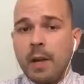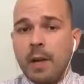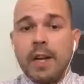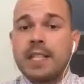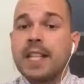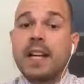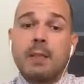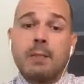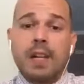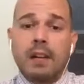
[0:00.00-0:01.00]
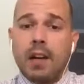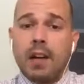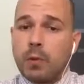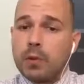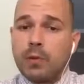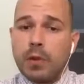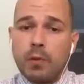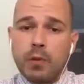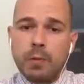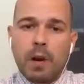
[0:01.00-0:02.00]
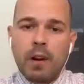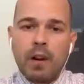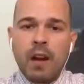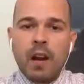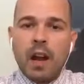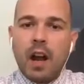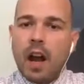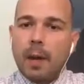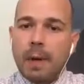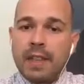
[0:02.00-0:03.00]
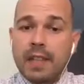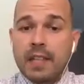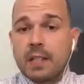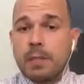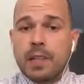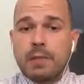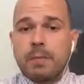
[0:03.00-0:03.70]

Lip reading: but it's not going to make their eyes worse for the most part. I think that's the biggest,